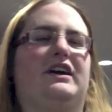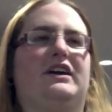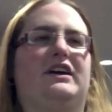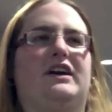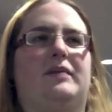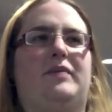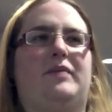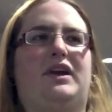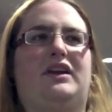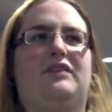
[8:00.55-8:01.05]
I
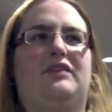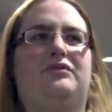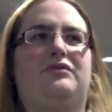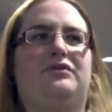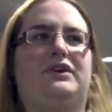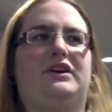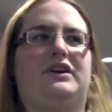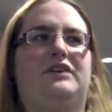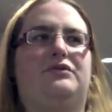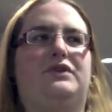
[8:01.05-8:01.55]
mean, if
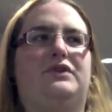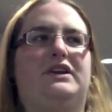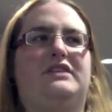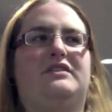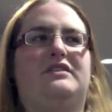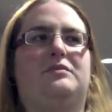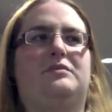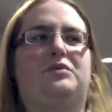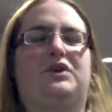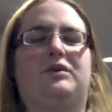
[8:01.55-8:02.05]
we get to
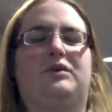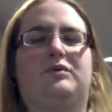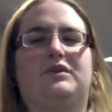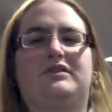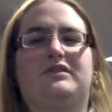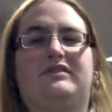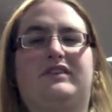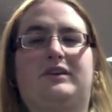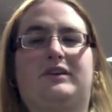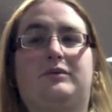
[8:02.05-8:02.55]
the point where
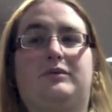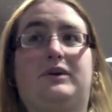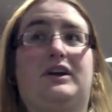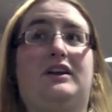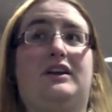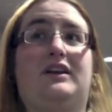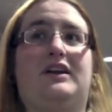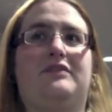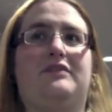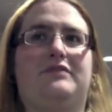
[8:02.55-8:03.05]
it's like we get a
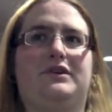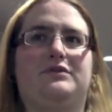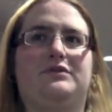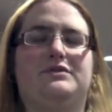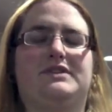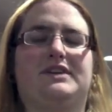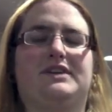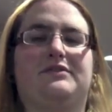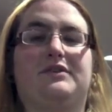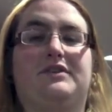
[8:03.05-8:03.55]
lot of views
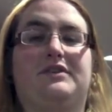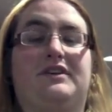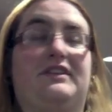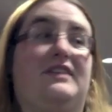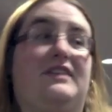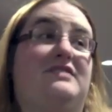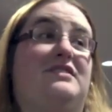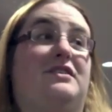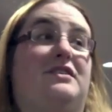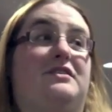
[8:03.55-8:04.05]
and everything,
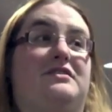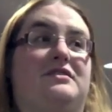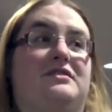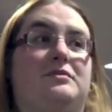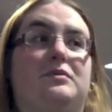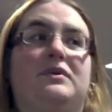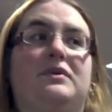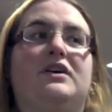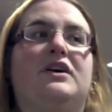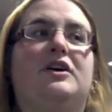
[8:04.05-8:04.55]
that's
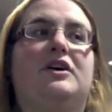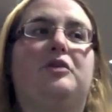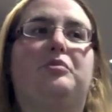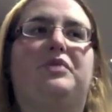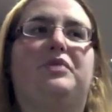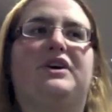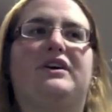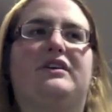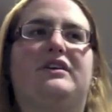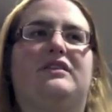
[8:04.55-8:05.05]
awesome.
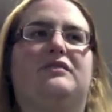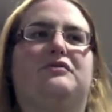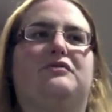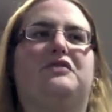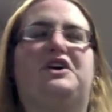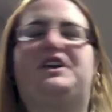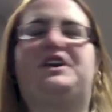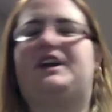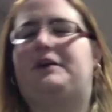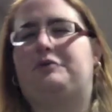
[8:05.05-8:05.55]
But
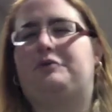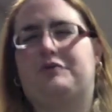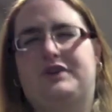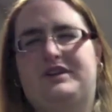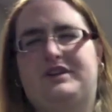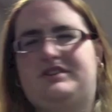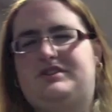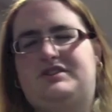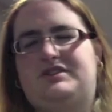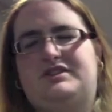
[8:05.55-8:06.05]
right now
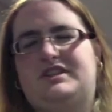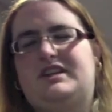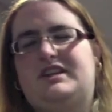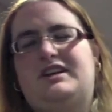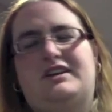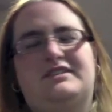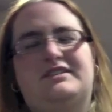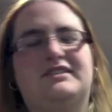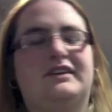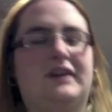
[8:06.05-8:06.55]
it's
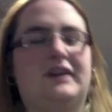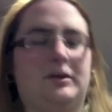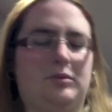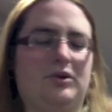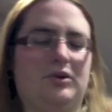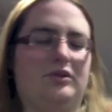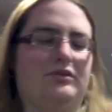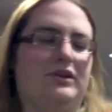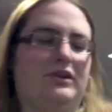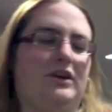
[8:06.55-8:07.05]
a
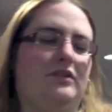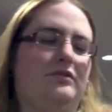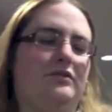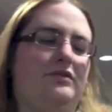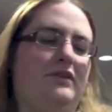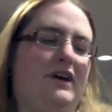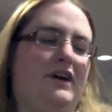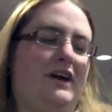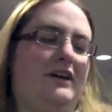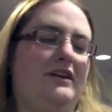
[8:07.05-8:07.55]
labor of
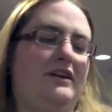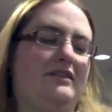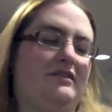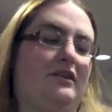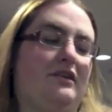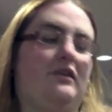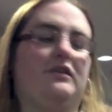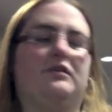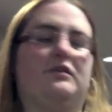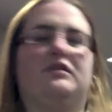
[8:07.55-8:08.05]
love, and it's
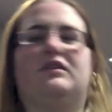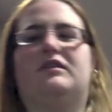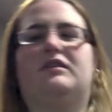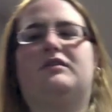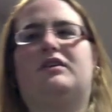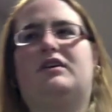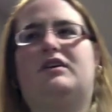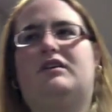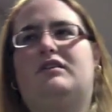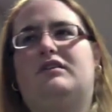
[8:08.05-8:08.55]
all
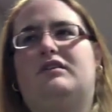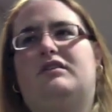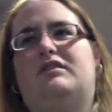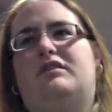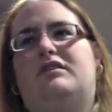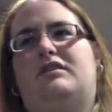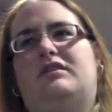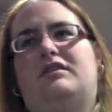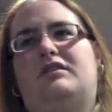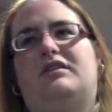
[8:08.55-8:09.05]

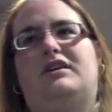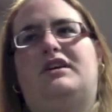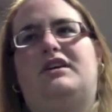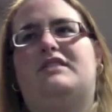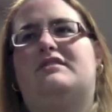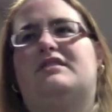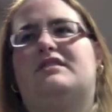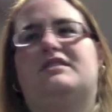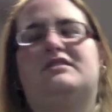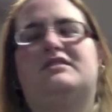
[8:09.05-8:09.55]

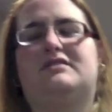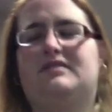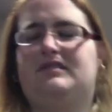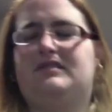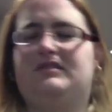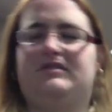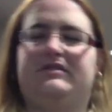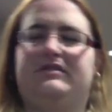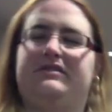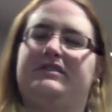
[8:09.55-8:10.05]

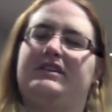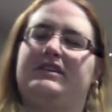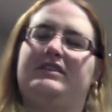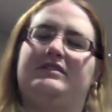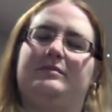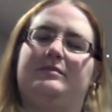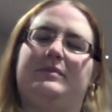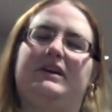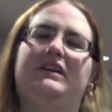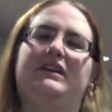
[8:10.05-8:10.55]
it's
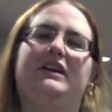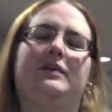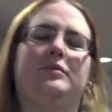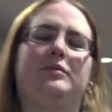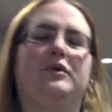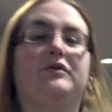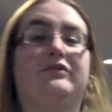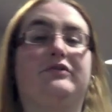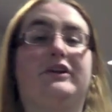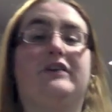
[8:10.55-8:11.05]
a big
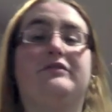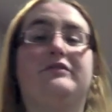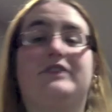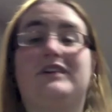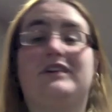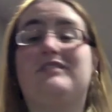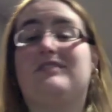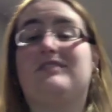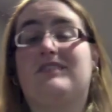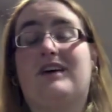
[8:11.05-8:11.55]
labor of love, and
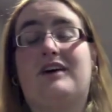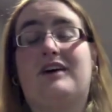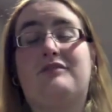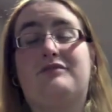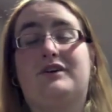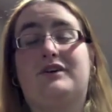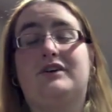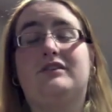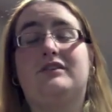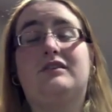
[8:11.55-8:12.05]
it's a lot of
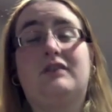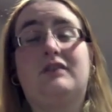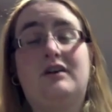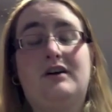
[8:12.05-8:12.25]
fun.